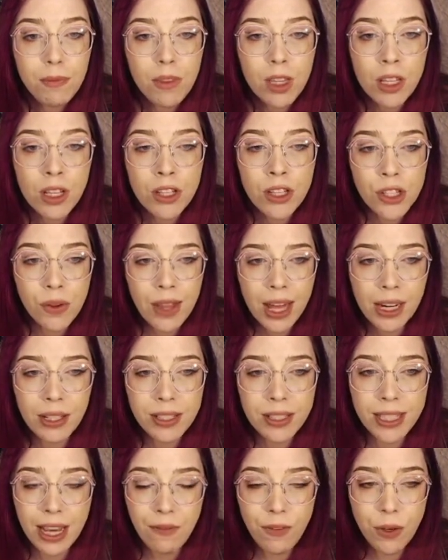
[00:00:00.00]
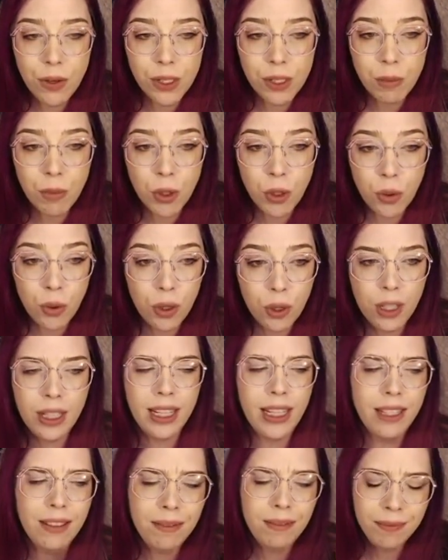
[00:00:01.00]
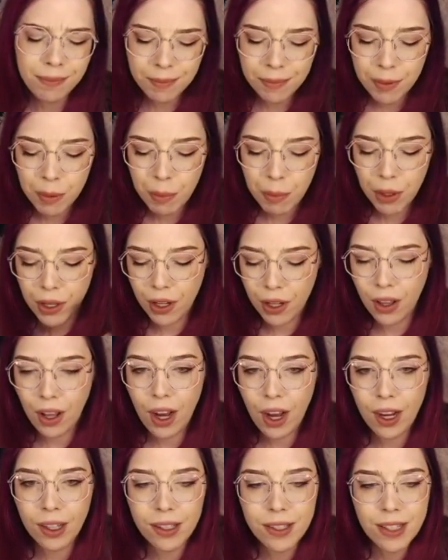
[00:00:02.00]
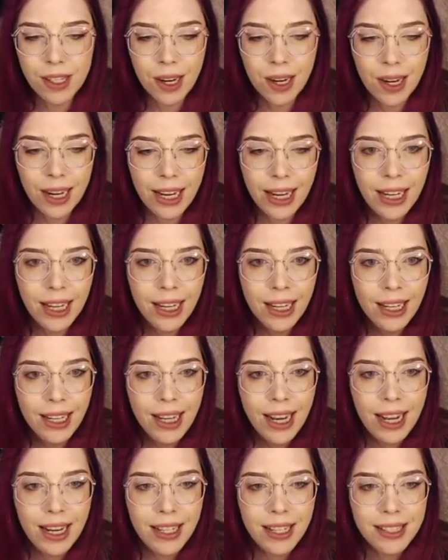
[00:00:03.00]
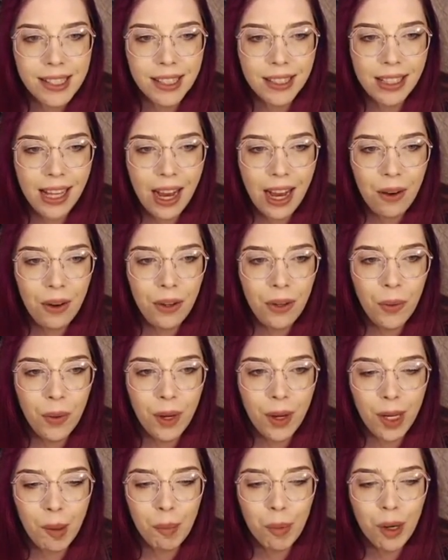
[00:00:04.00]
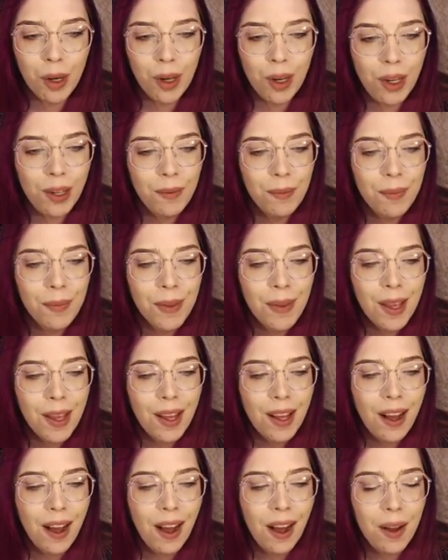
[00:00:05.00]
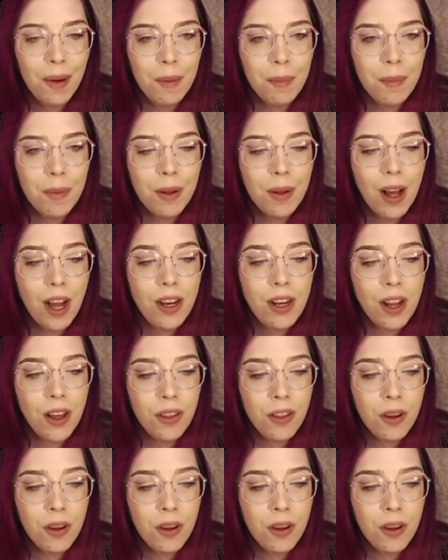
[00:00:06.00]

So that'll save you some Googling. Bird o'clock, sorry. And it's the loud, annoying bird. Another